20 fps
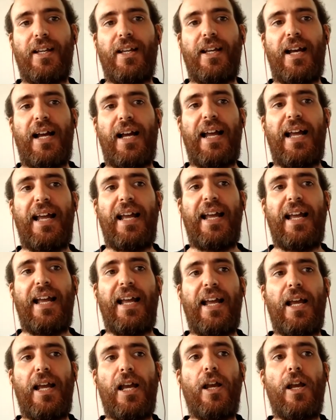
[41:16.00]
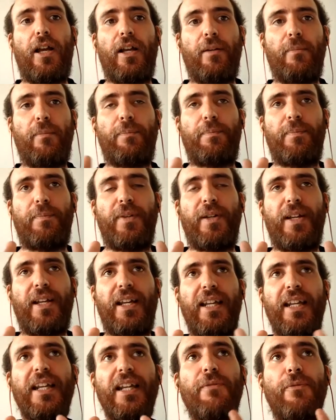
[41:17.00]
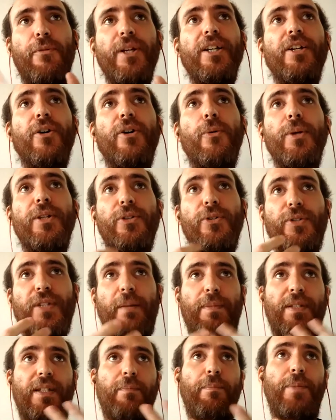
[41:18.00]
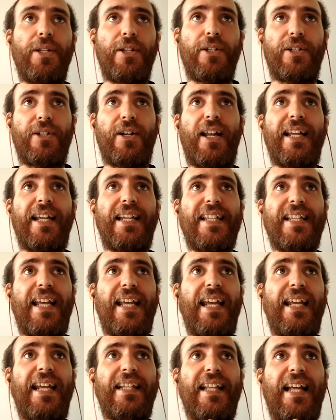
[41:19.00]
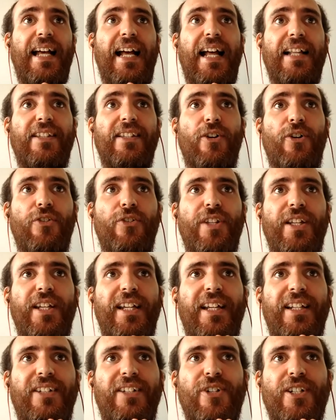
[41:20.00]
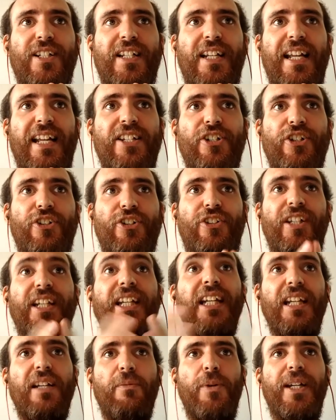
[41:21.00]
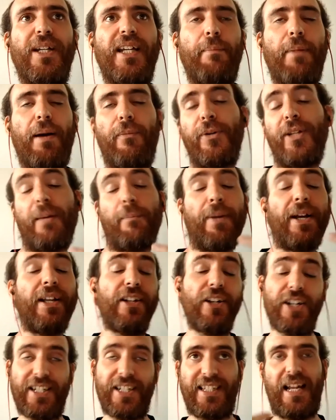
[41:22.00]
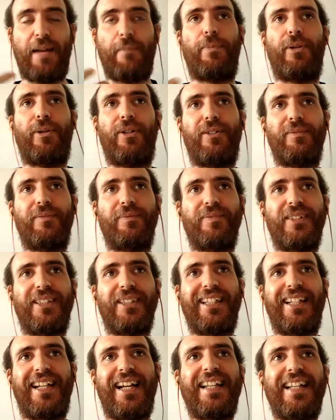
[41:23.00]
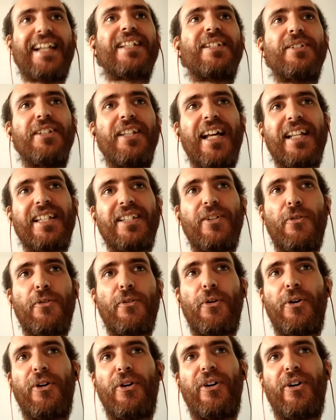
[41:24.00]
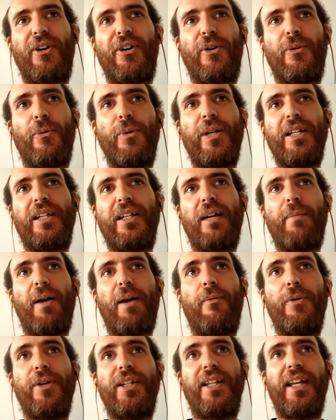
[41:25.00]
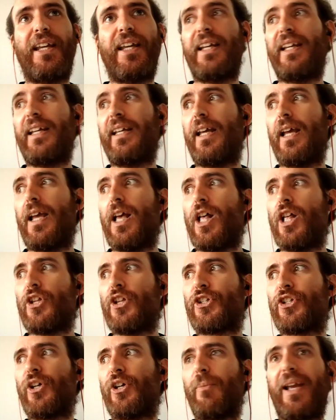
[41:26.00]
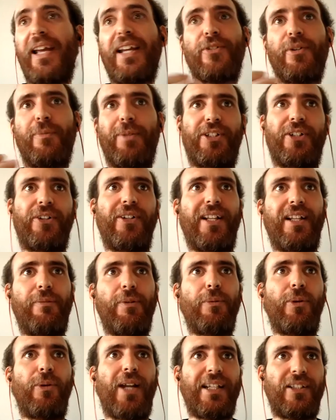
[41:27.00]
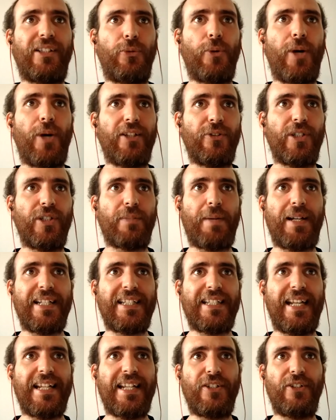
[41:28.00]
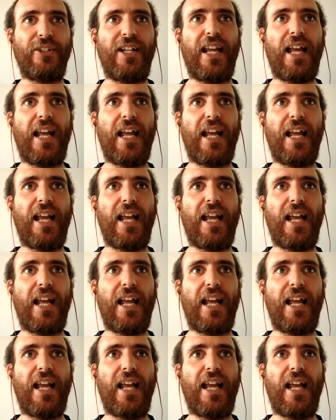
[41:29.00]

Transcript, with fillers: Uh, if we go into something bigger, like saying that on the translation team, we come up with a better example, and that's, that's or, or we come up with a, some extra material that we would like to add to the Spanish lesson,